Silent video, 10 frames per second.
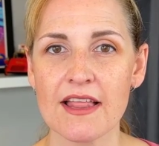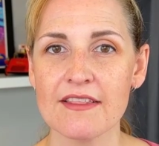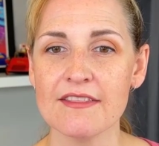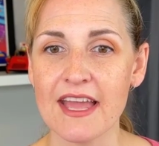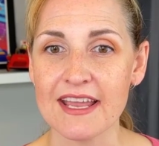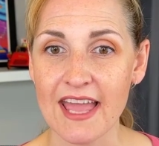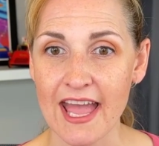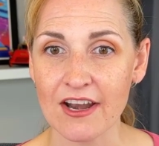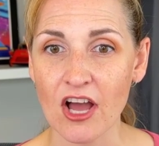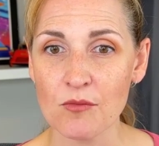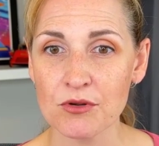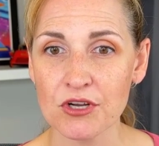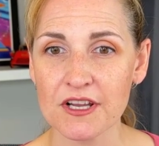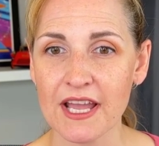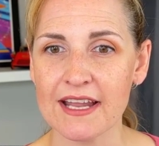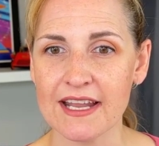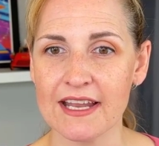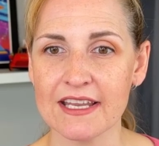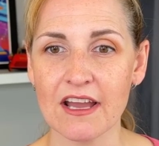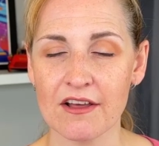They cannot book at
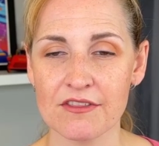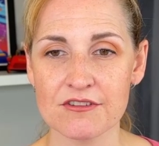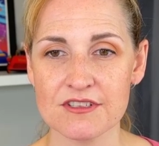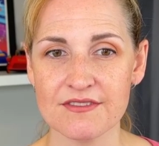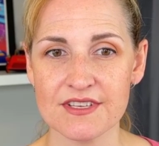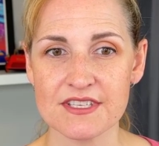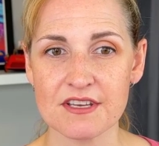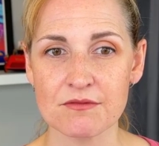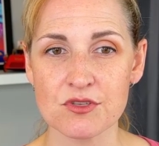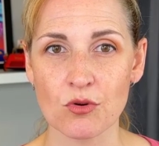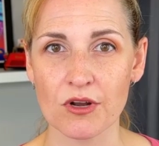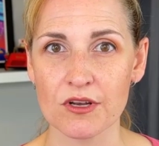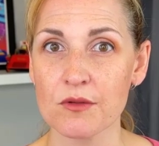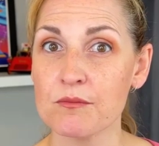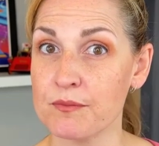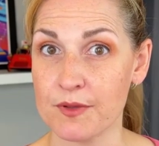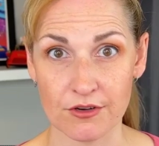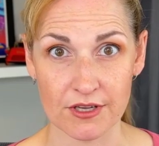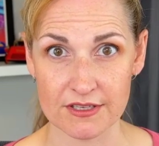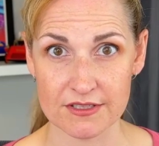any other DVC resort, period.